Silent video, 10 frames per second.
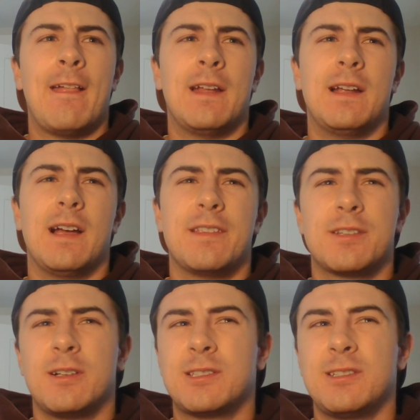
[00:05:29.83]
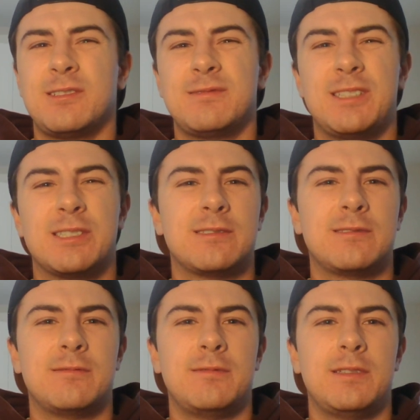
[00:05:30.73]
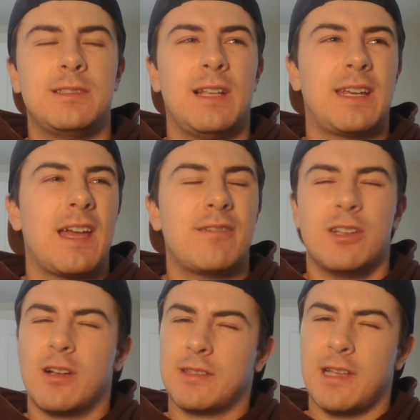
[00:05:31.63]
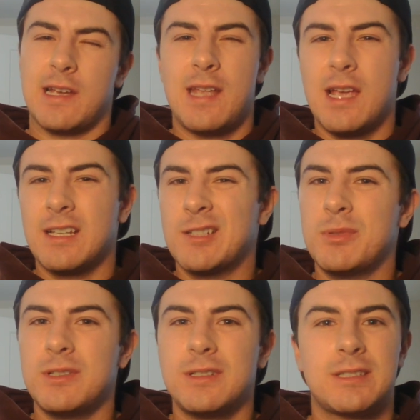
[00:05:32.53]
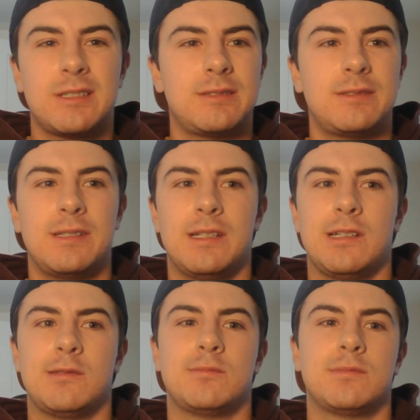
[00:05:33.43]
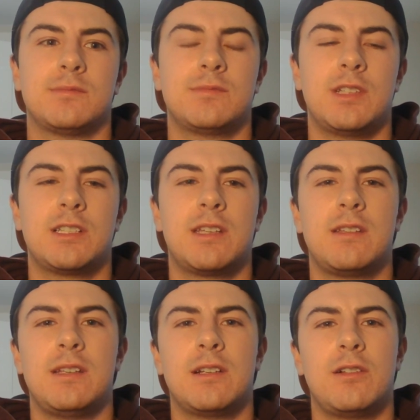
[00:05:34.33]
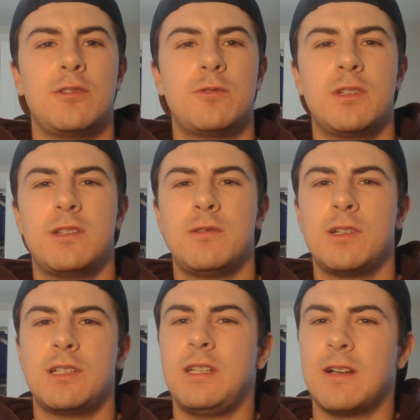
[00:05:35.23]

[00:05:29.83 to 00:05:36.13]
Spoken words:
there's also have your online textbook that's included with tuition.